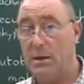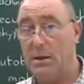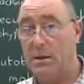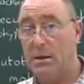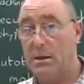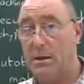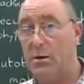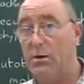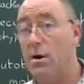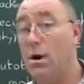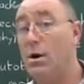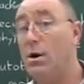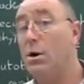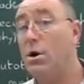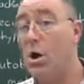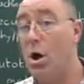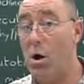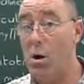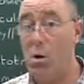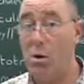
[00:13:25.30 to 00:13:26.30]
There are
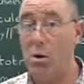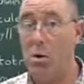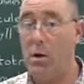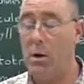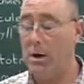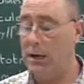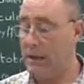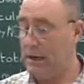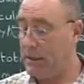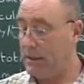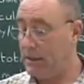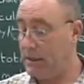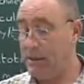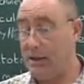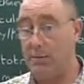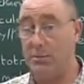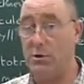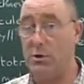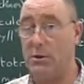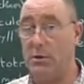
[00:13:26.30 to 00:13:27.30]
no
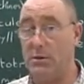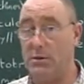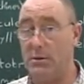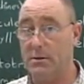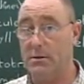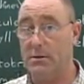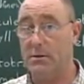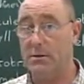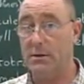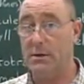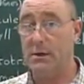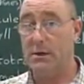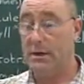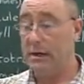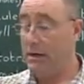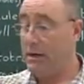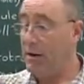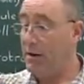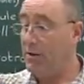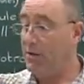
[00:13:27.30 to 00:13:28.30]
exceptions.
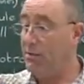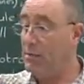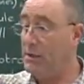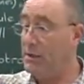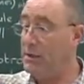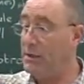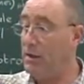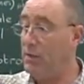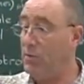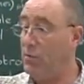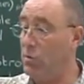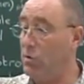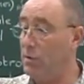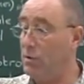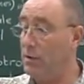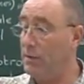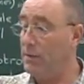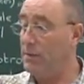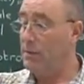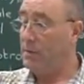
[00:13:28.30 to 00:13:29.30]
Life must have water,
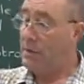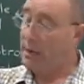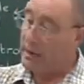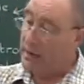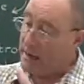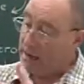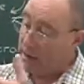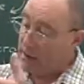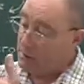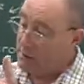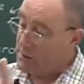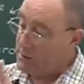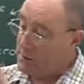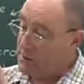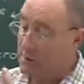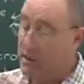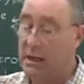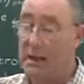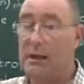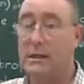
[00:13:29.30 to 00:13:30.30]
and it must be
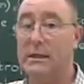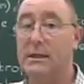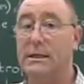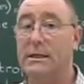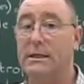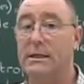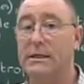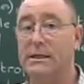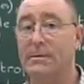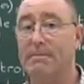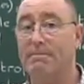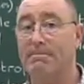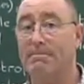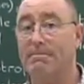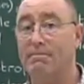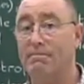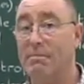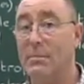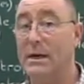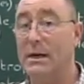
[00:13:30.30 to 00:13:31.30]
like this.
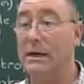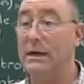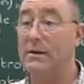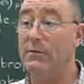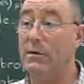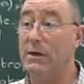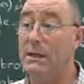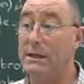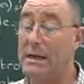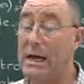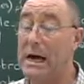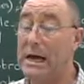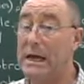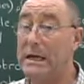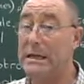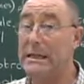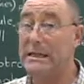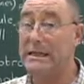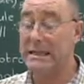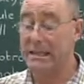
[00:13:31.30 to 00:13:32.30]
If it's
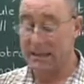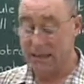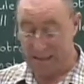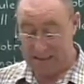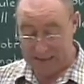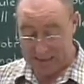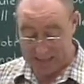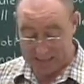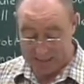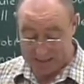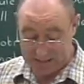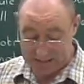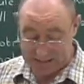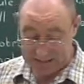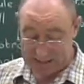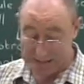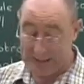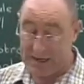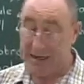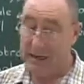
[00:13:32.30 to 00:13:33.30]
ice,
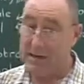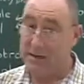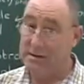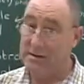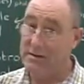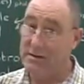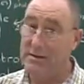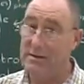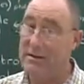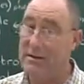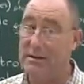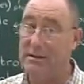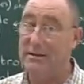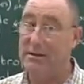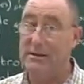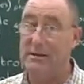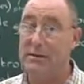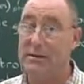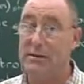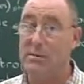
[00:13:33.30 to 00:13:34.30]
then
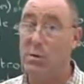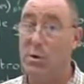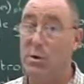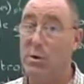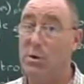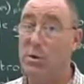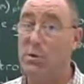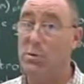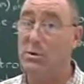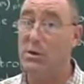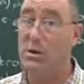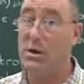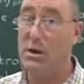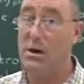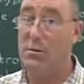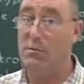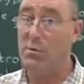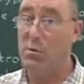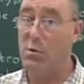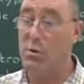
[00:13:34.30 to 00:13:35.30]
the molecules
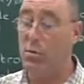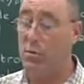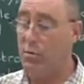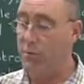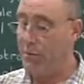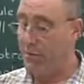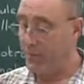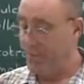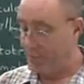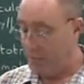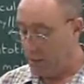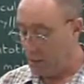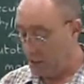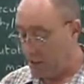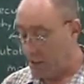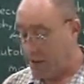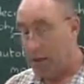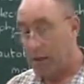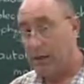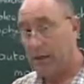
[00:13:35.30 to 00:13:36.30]
can't move.
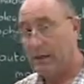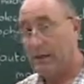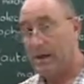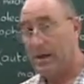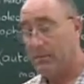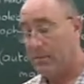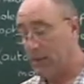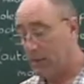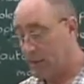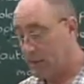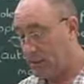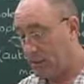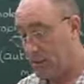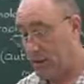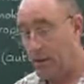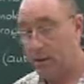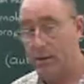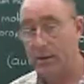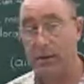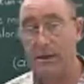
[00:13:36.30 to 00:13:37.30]
And that means the
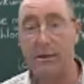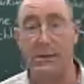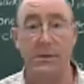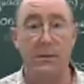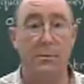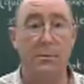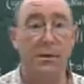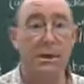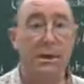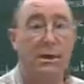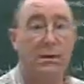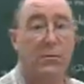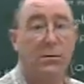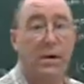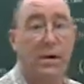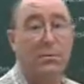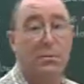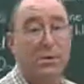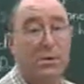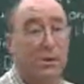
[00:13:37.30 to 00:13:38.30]
Earth needs to be in the right
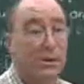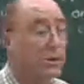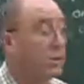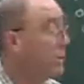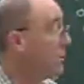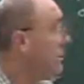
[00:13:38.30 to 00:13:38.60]
position,